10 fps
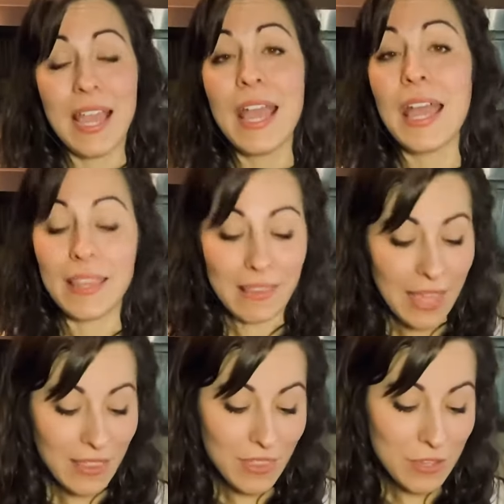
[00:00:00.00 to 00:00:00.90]
And
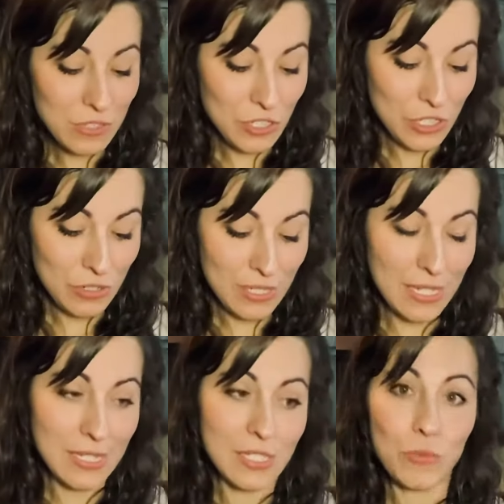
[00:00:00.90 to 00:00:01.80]
let those
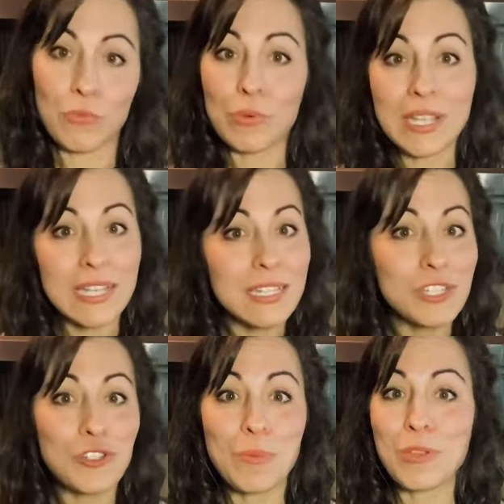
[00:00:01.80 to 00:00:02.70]
juices
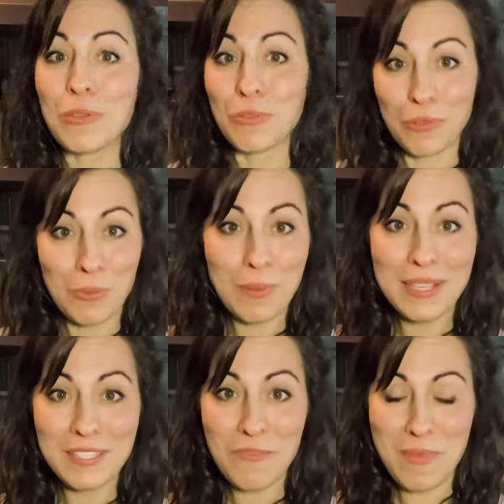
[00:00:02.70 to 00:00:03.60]
redistribute through the piece
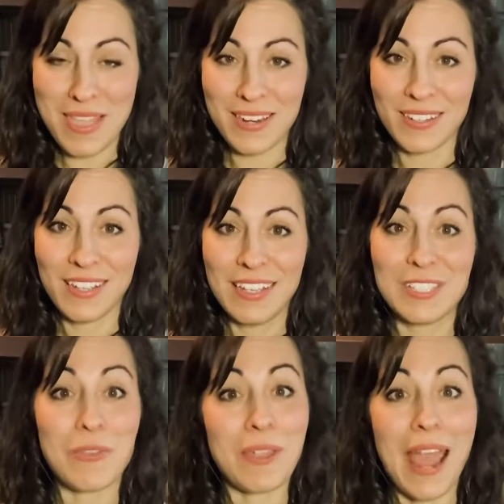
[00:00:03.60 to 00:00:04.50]
of meat so
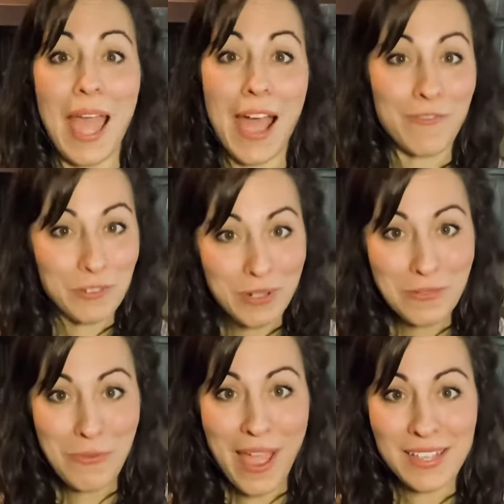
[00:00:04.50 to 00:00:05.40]
that after it
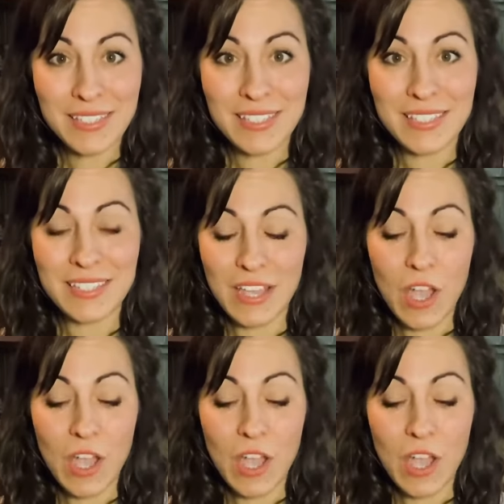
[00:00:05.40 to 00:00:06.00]
rests,